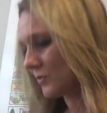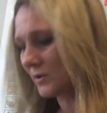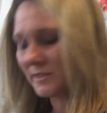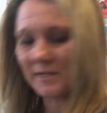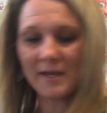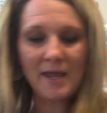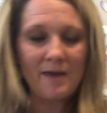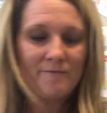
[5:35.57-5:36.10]

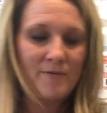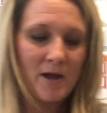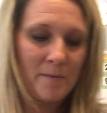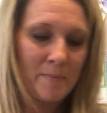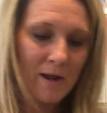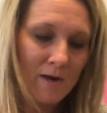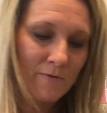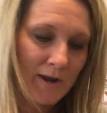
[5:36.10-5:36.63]
course, I can't find
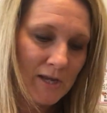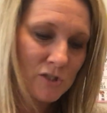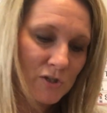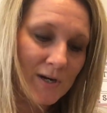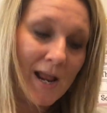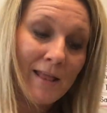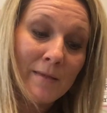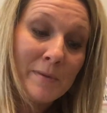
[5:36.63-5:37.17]
my
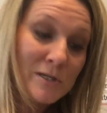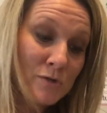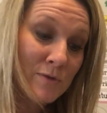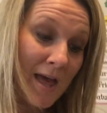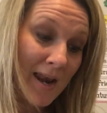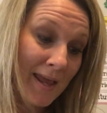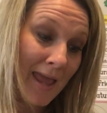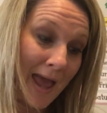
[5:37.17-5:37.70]
eraser. Now let me do
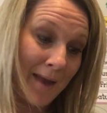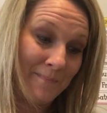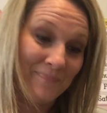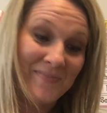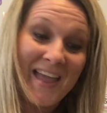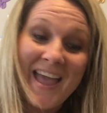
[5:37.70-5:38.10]
that again.